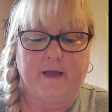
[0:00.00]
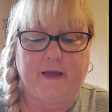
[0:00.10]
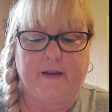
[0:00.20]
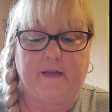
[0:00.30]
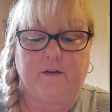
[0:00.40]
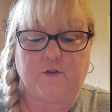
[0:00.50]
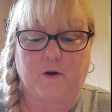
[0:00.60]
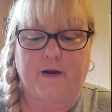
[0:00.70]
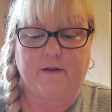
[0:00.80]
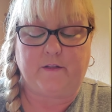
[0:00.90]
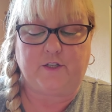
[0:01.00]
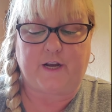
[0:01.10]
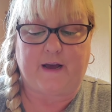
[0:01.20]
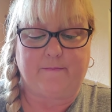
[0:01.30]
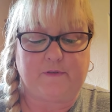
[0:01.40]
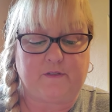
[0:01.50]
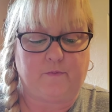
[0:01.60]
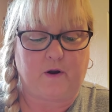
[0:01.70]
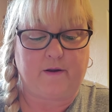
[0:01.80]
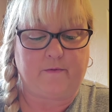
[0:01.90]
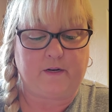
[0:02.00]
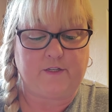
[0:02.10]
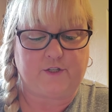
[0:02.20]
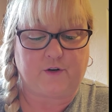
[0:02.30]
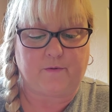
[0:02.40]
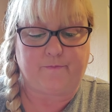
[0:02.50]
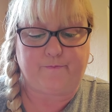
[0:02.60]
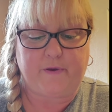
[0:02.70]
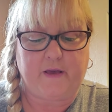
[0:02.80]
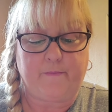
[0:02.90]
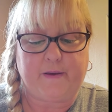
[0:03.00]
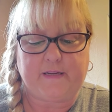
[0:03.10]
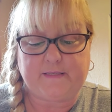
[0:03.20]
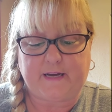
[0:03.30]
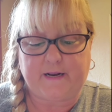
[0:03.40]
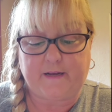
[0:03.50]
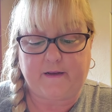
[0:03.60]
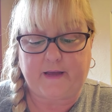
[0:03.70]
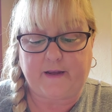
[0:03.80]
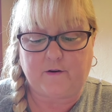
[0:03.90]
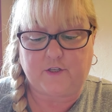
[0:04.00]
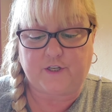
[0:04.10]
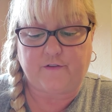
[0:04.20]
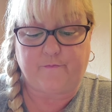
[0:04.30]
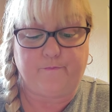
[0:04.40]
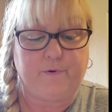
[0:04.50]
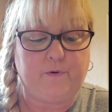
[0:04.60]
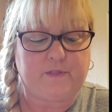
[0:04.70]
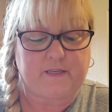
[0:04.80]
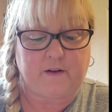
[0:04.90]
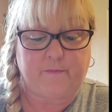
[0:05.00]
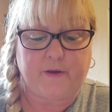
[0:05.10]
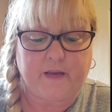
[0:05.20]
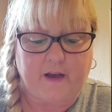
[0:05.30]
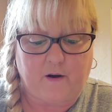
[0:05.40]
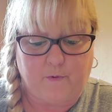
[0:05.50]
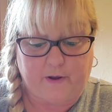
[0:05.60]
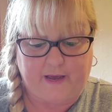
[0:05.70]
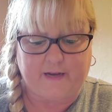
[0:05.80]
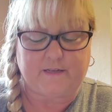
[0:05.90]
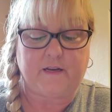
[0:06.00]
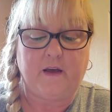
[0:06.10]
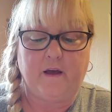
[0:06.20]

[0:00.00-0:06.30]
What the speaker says: Eddie tried on the chaps, the bright red shirt, big bandana, handkerchief, boots, and a big cowboy hat.